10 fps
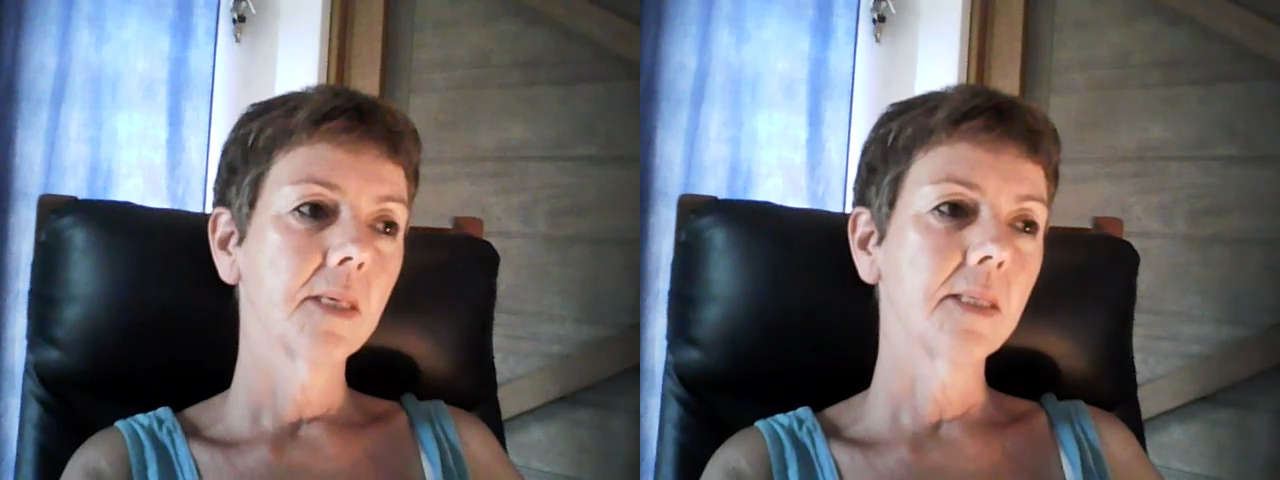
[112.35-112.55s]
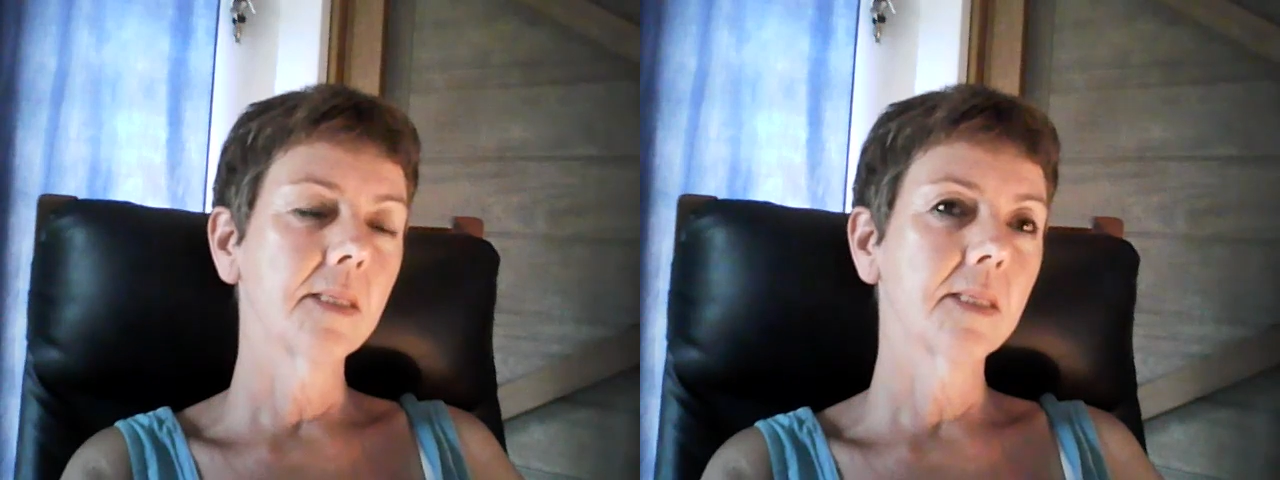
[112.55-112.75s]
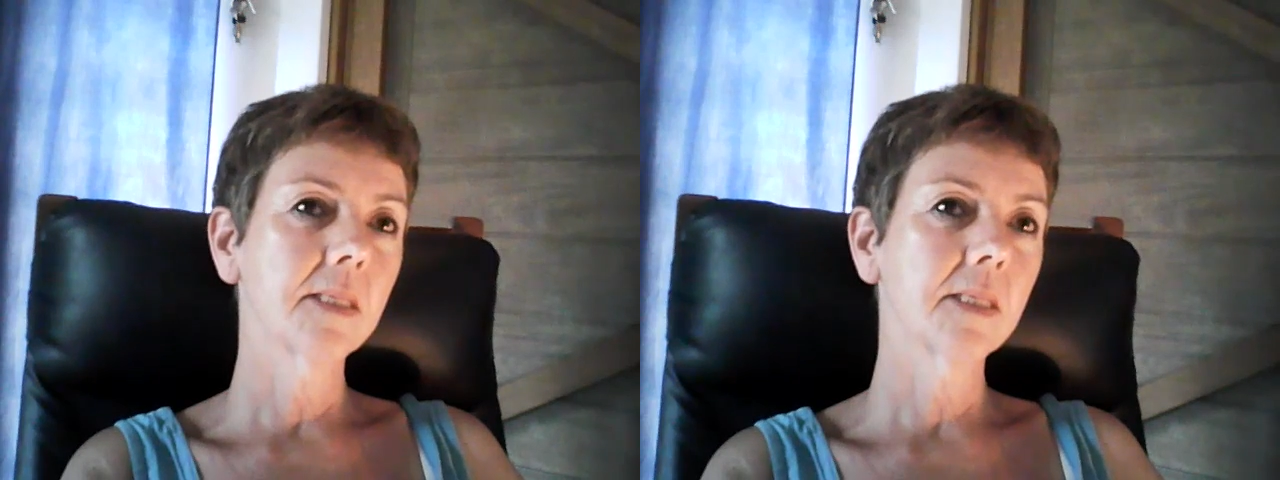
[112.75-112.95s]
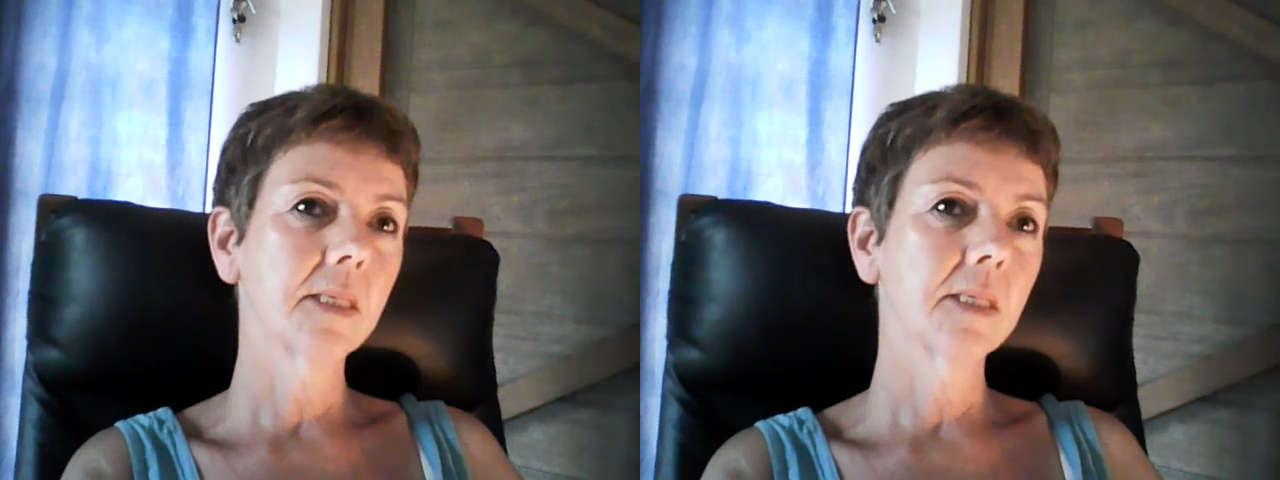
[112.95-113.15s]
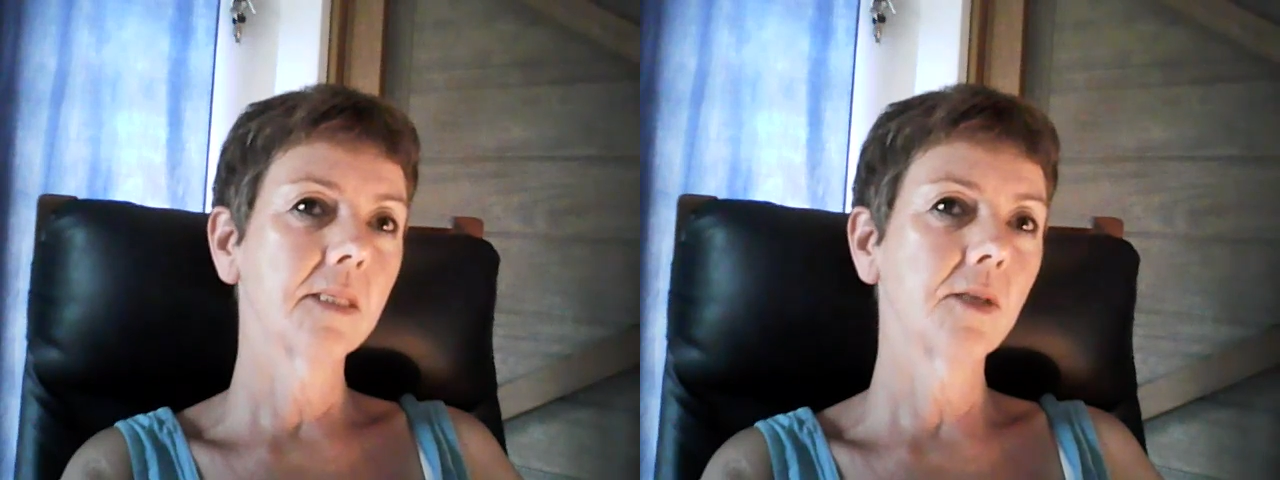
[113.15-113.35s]
It's
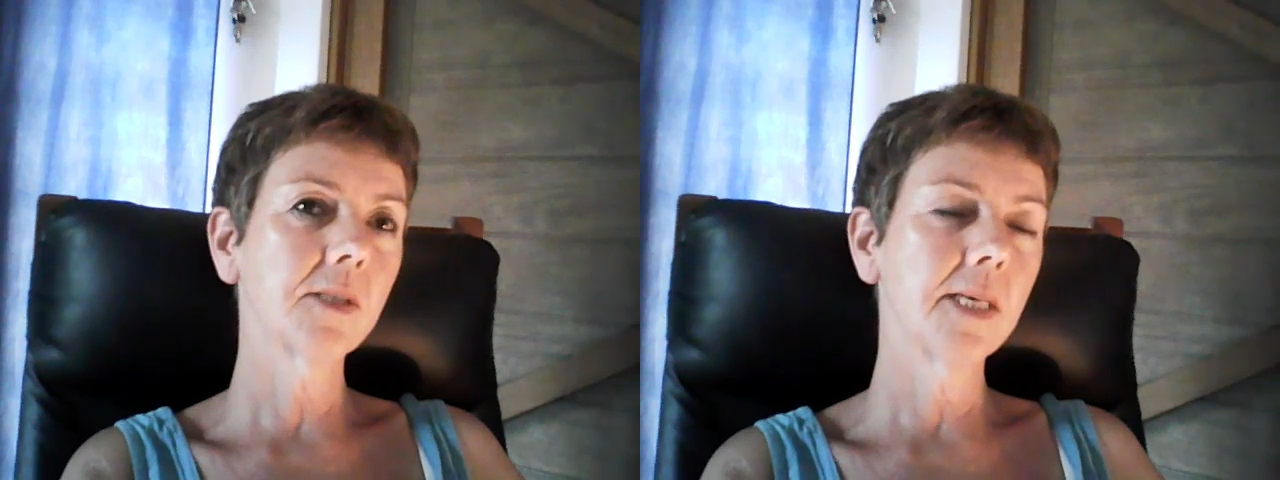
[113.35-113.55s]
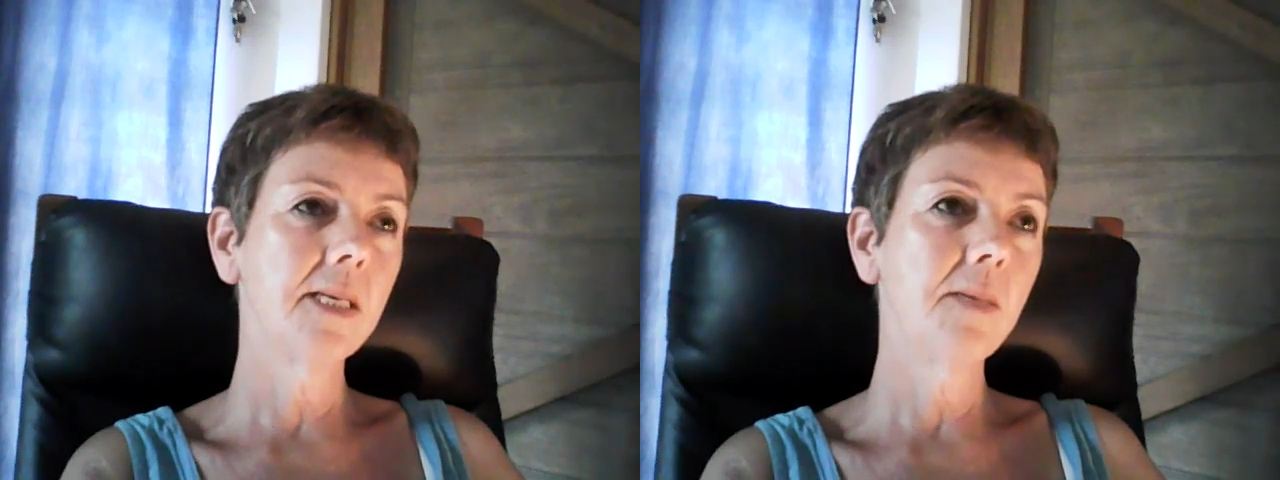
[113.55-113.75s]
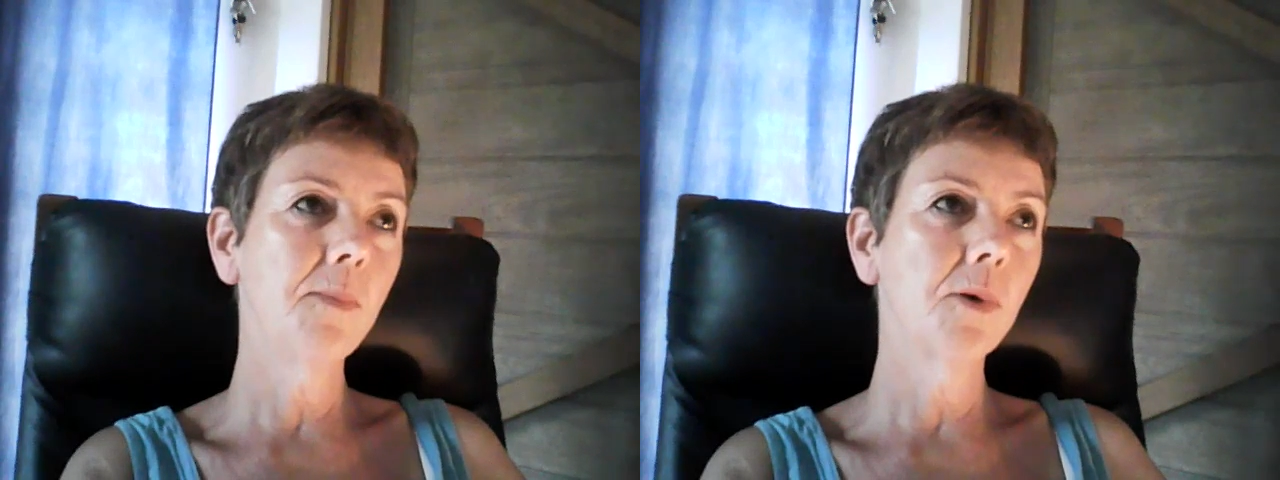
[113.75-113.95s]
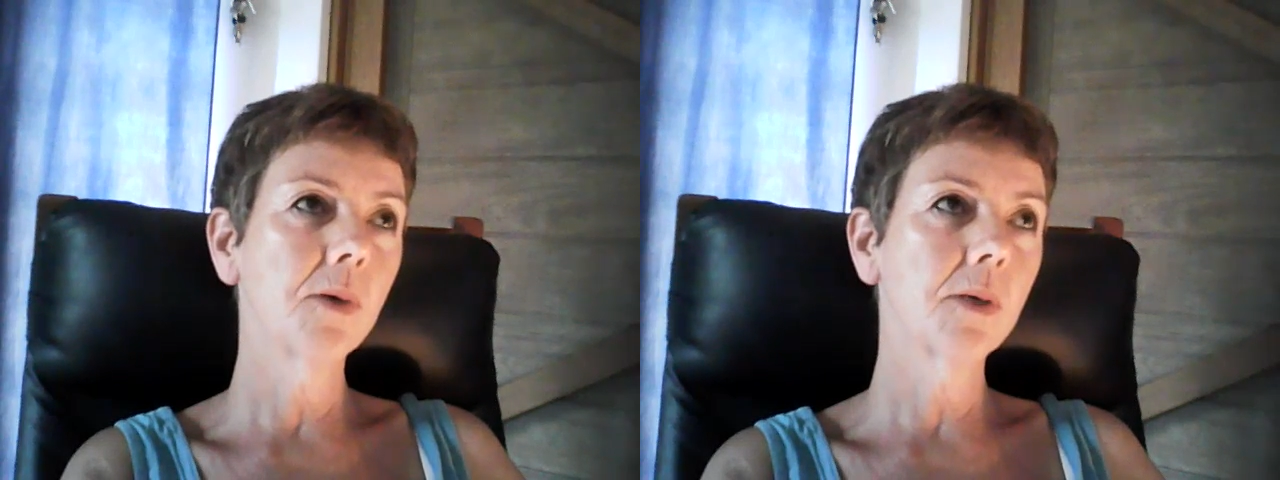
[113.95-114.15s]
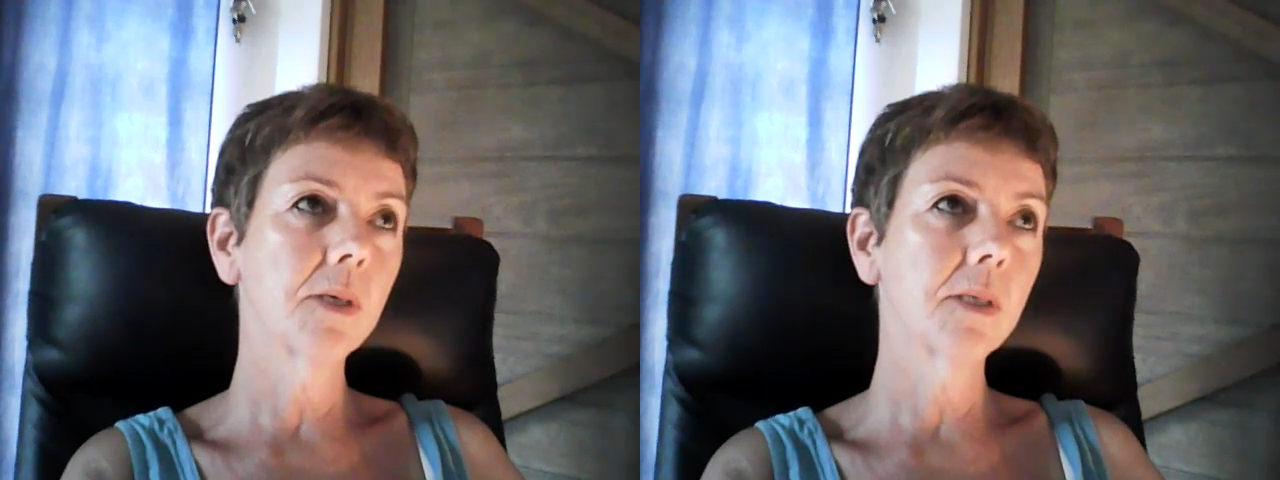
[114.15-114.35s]
not
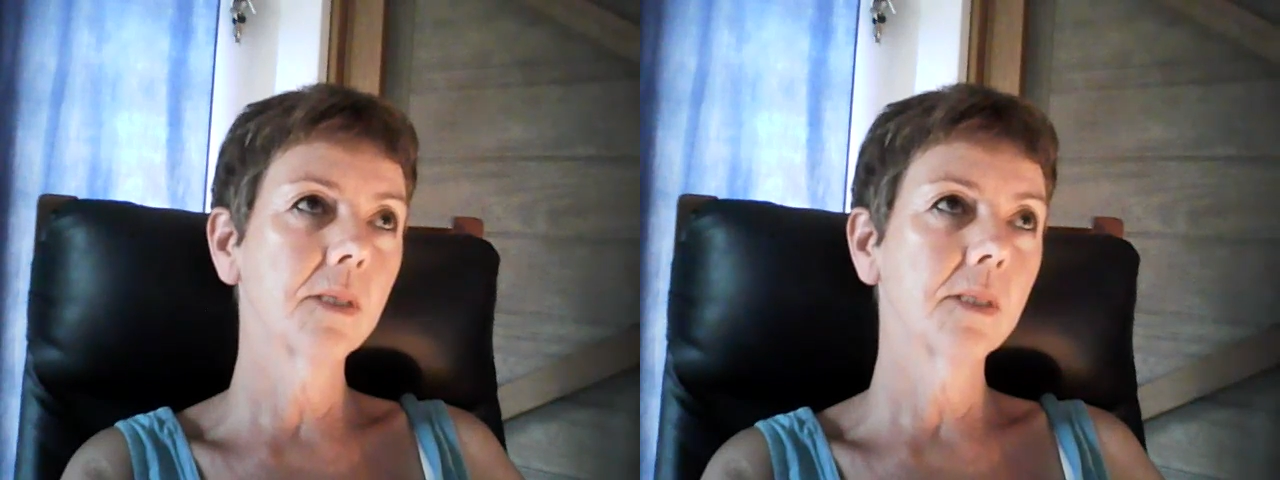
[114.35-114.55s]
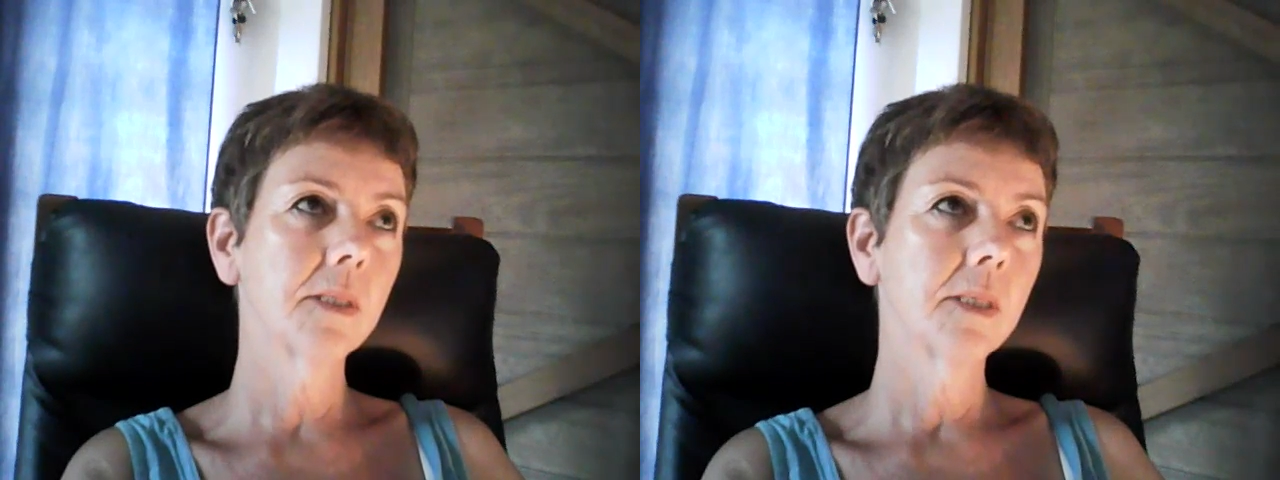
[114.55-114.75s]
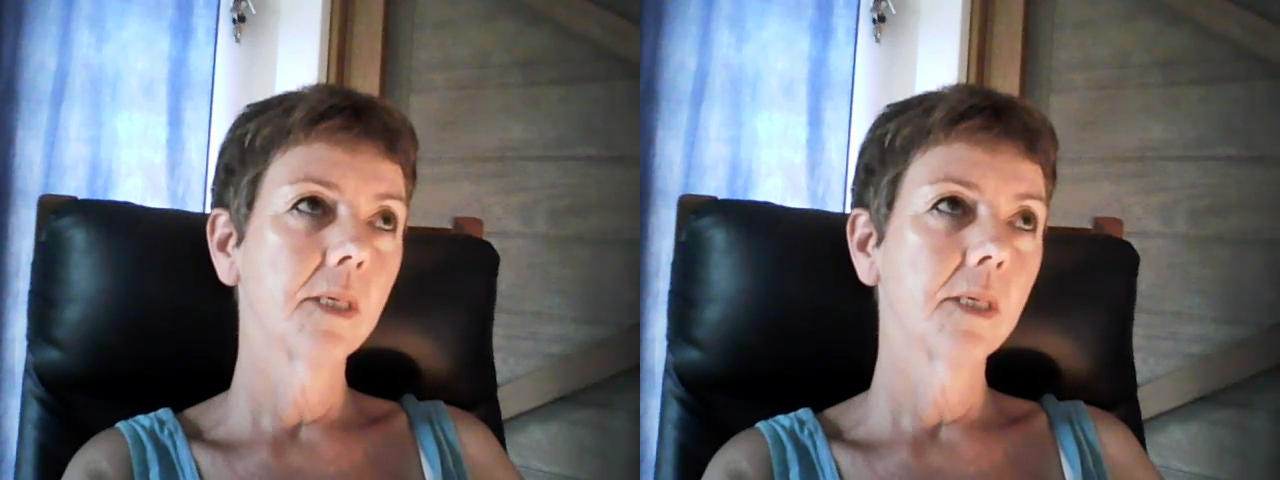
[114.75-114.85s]
anymore